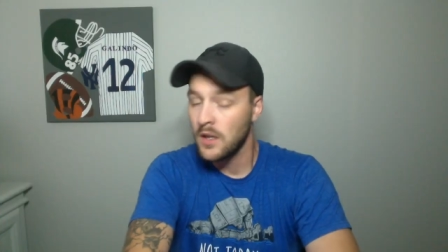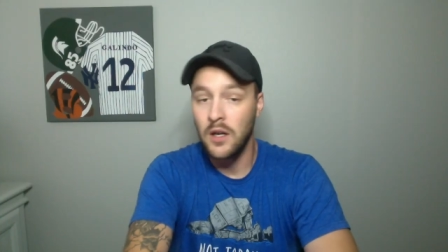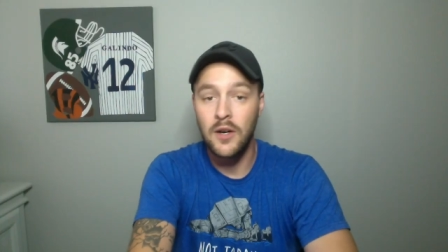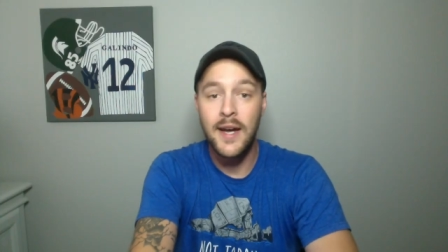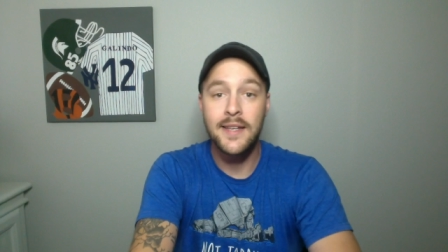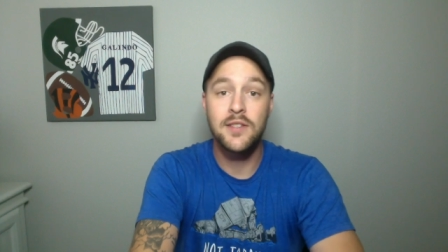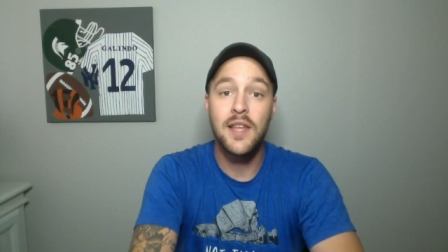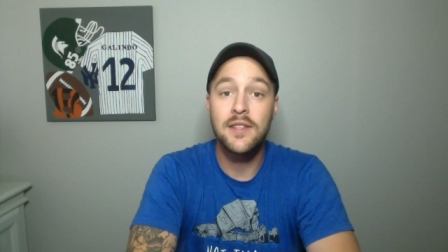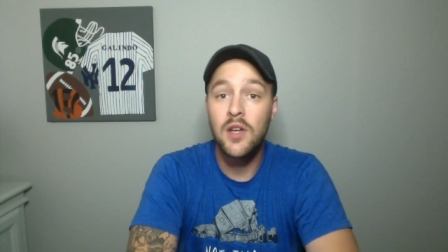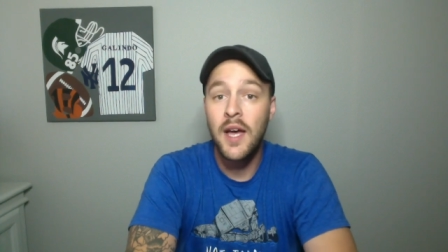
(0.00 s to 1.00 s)
all right, so
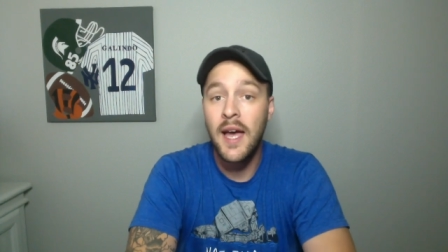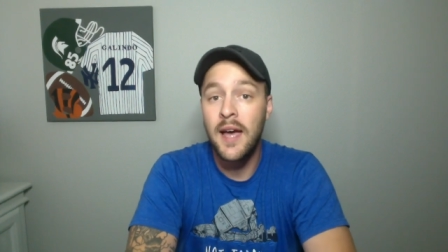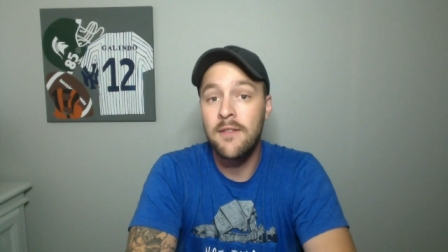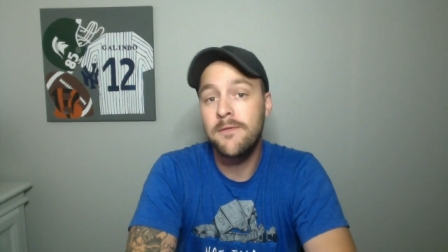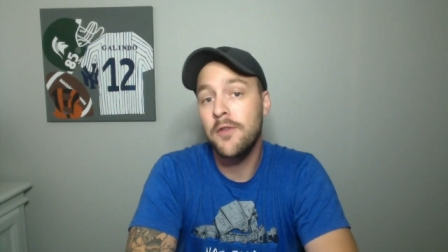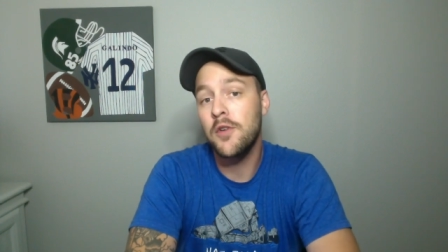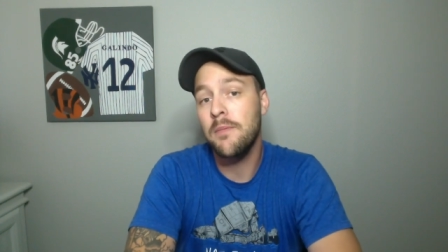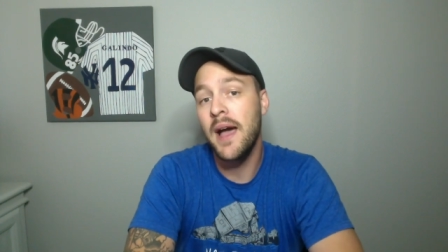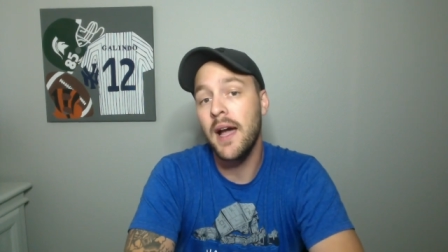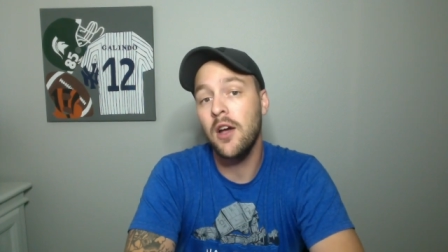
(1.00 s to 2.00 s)
that's all I have for
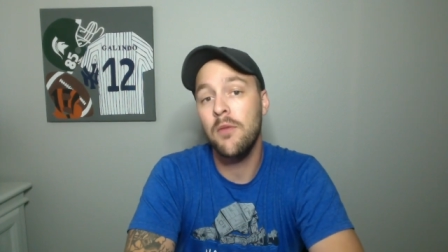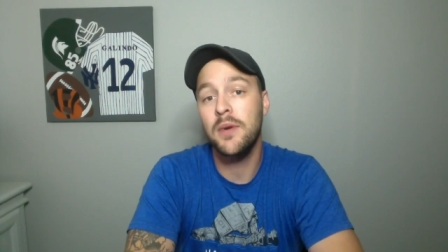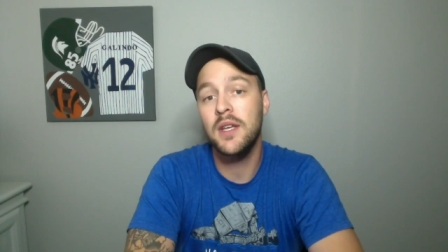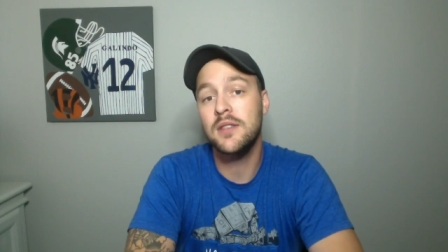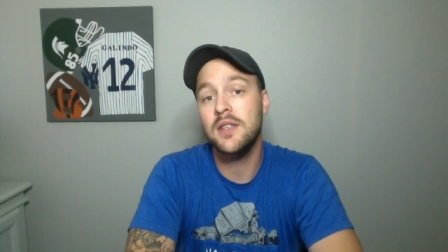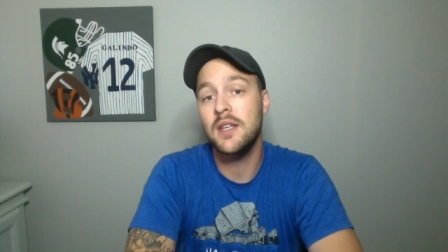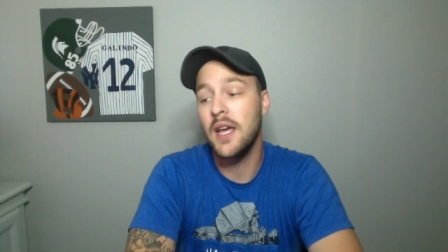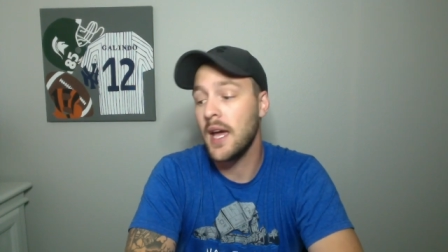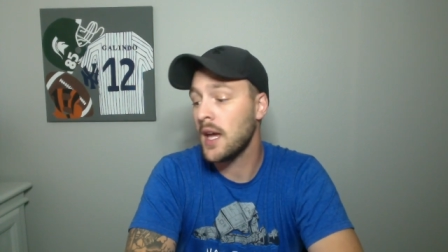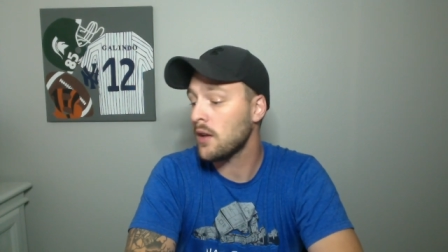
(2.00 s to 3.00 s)
pack openings
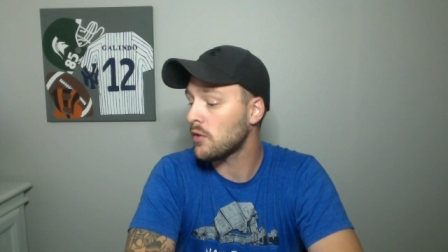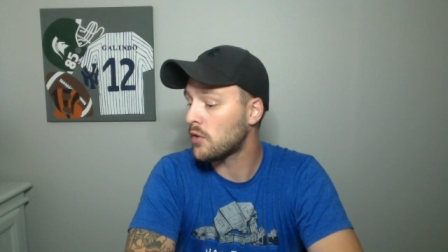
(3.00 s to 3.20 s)
today.